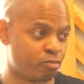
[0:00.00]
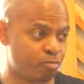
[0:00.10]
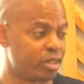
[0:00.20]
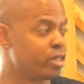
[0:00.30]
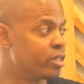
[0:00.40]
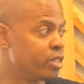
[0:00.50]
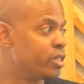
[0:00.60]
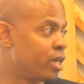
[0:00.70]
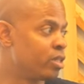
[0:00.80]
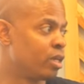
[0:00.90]
because he
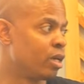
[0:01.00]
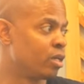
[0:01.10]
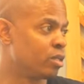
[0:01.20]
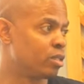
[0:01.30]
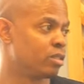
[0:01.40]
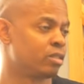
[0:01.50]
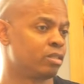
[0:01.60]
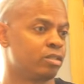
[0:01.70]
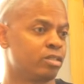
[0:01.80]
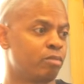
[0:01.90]
said that,
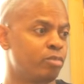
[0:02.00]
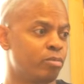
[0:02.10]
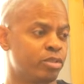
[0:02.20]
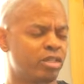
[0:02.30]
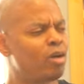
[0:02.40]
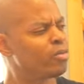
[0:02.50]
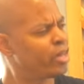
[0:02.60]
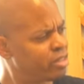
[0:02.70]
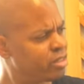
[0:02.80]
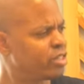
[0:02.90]
some people say, oh,
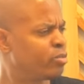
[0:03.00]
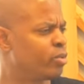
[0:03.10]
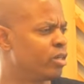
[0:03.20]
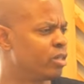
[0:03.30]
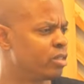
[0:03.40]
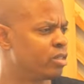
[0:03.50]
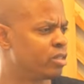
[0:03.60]
that's, that's what it is.